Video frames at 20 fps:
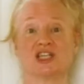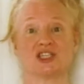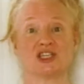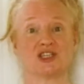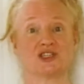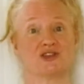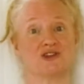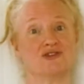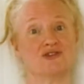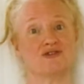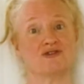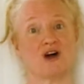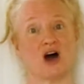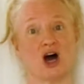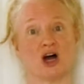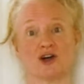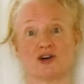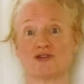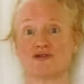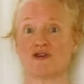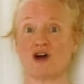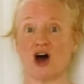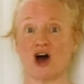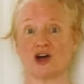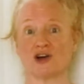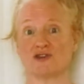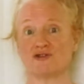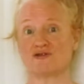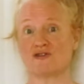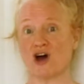to do run,
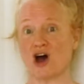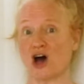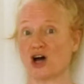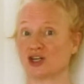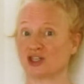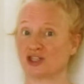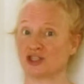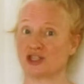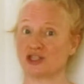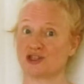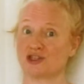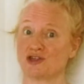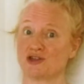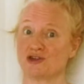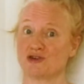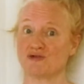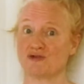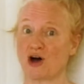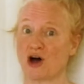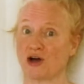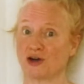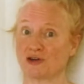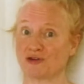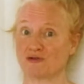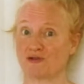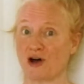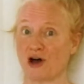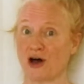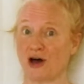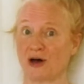run, run, to do run,
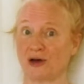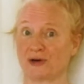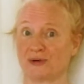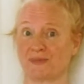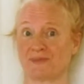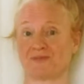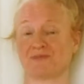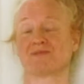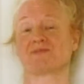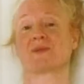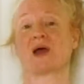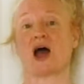run.